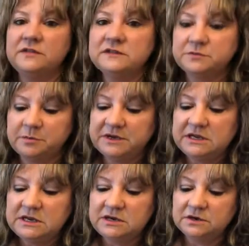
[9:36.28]
this ribbon
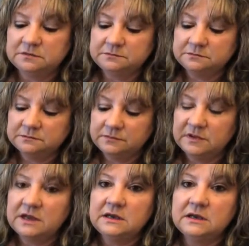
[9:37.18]
here
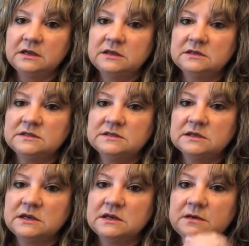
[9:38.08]
that is
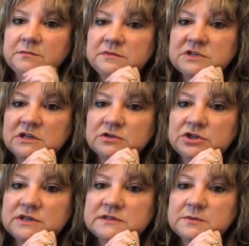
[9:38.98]
Dollar
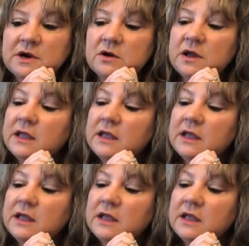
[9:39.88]
Tree as well.